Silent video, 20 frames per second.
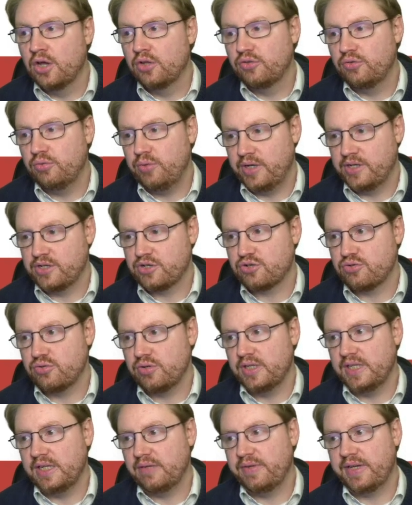to
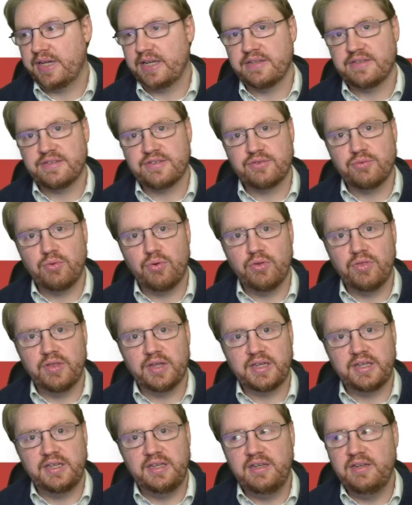ensure that we can store the
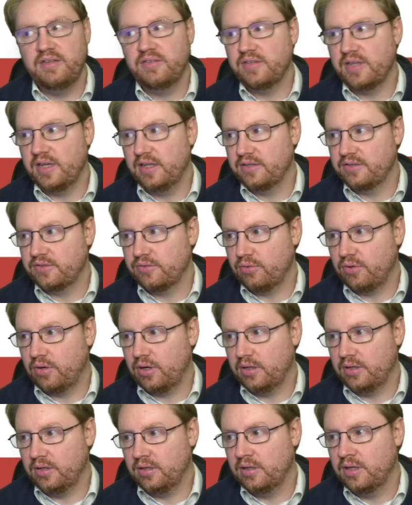keys and so
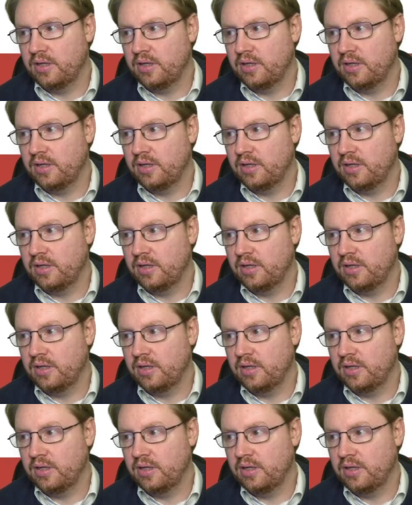on.